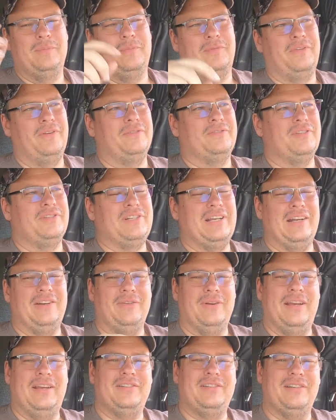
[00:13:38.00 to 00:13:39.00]
Future
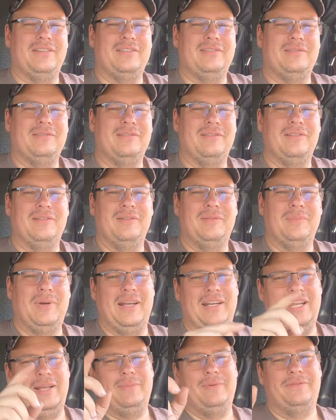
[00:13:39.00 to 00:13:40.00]
generations
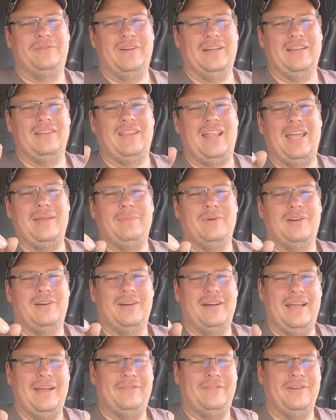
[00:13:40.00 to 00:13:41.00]
might name a freaking
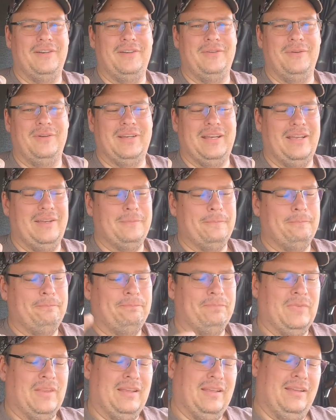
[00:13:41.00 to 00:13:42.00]
library after you, okay?
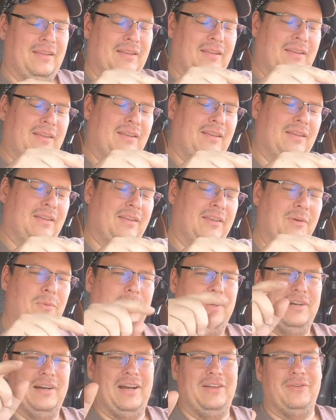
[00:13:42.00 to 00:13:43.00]
You
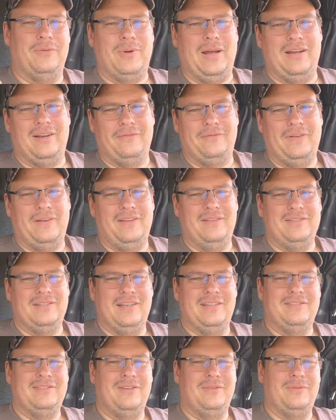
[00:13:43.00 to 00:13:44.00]
wonder how the Rockefellers
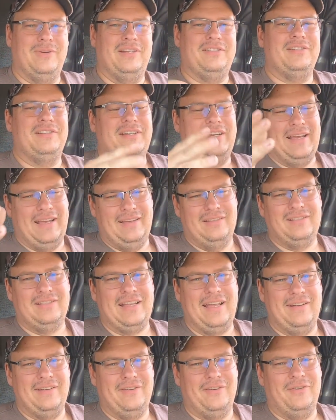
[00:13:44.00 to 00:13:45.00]
get so rich? Yeah,
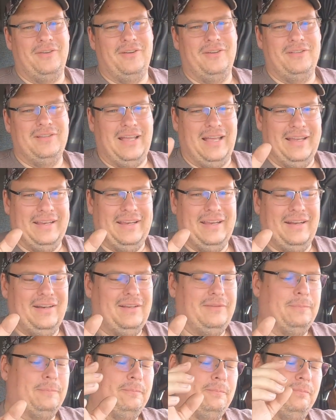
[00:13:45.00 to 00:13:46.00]
Standard Oil, I get it.